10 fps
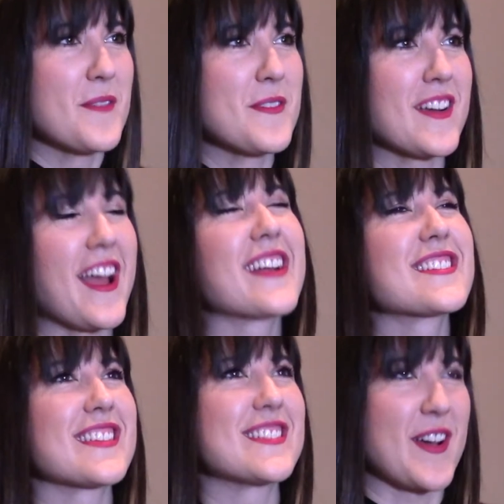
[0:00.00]
We were
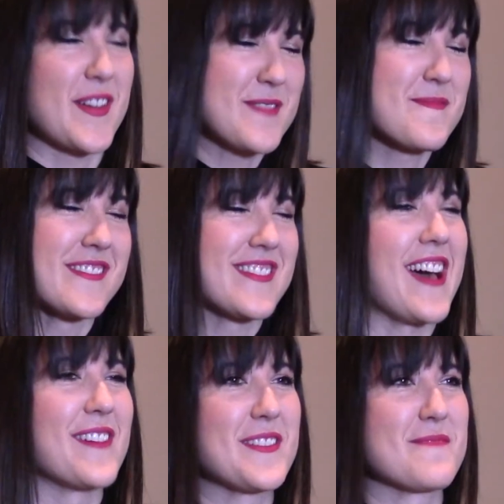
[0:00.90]
actually talking about
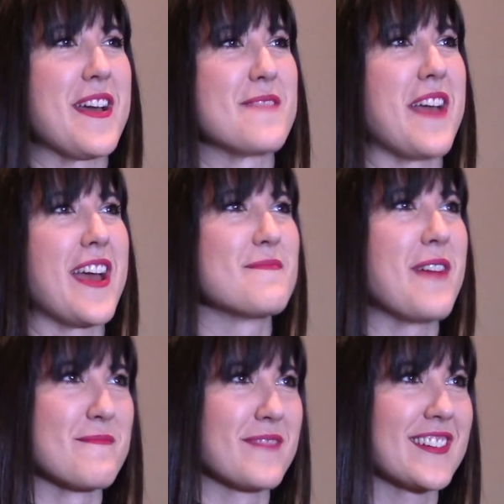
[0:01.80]
that with my band
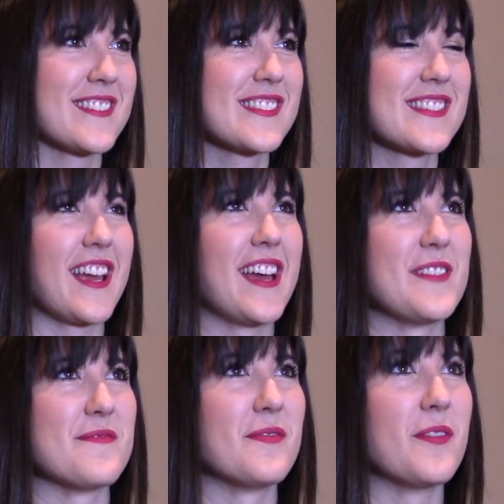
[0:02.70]
members.
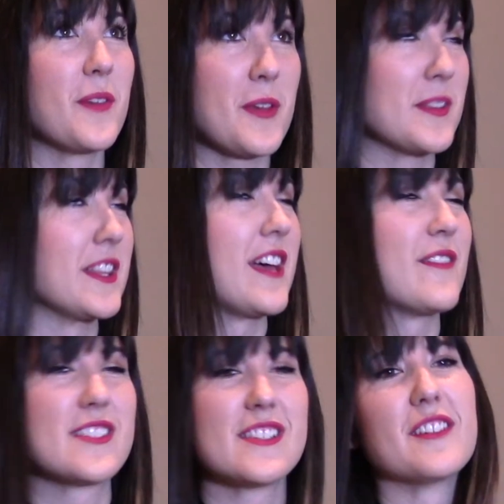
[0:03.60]
We would
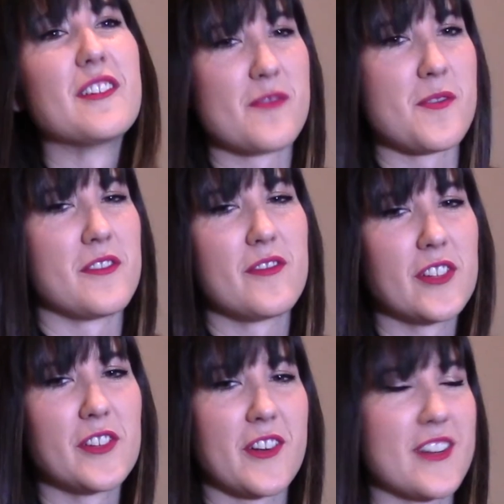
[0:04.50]
love to do a
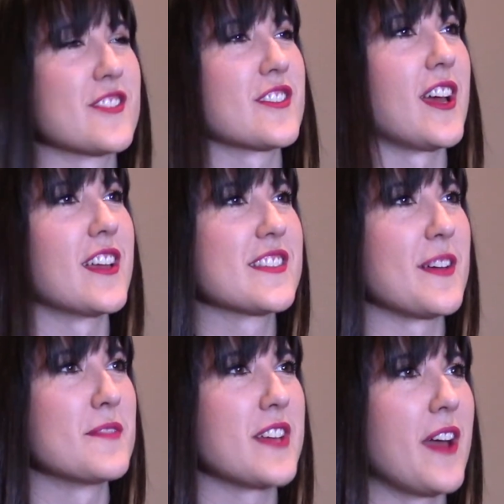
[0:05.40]
full orchestra at
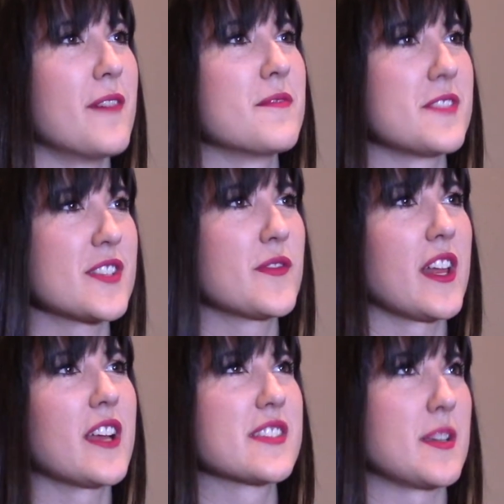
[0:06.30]
some time. Just feel
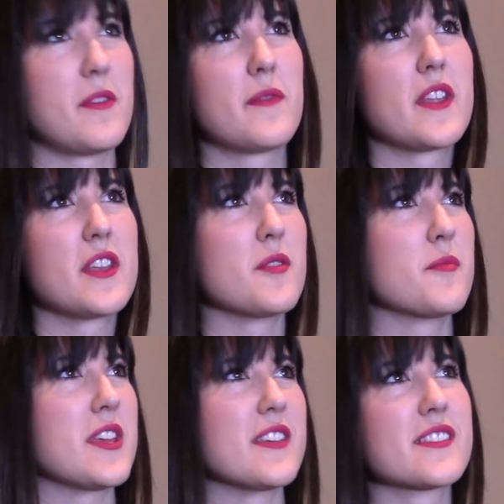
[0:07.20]
like some of the new
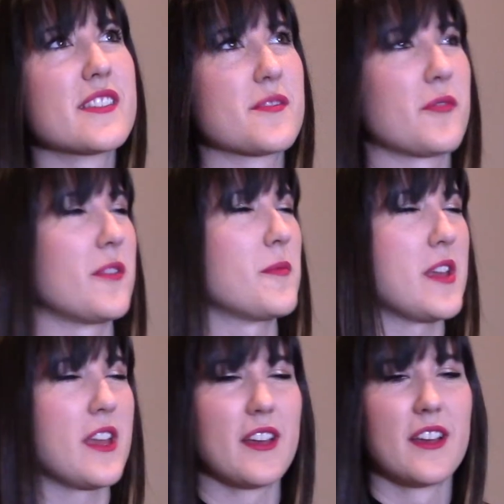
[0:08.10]
pieces would
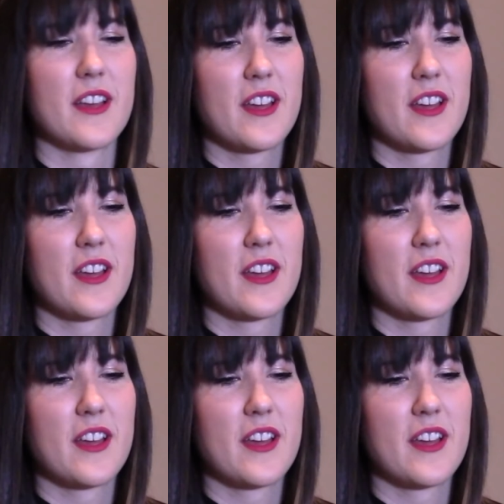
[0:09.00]
be